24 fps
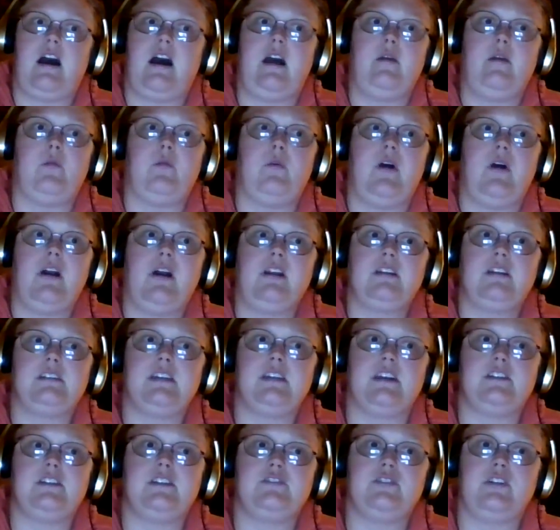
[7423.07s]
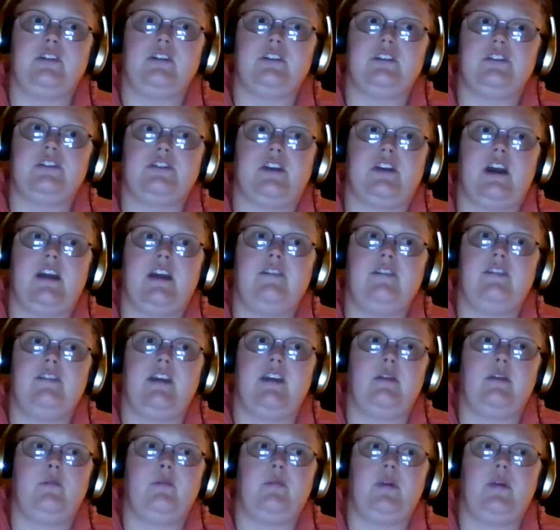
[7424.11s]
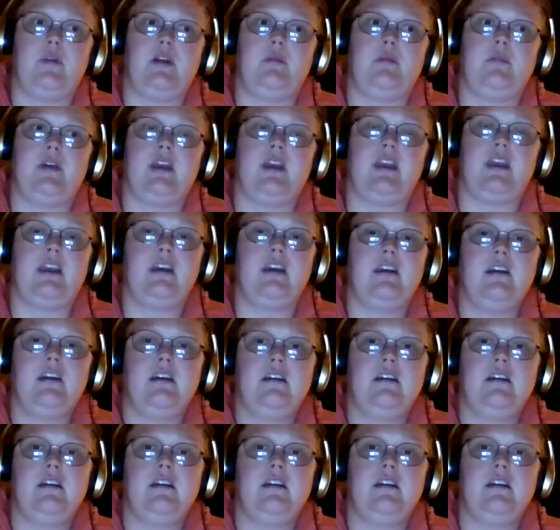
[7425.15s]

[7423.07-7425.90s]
I want to say drunk driving, but I'm like,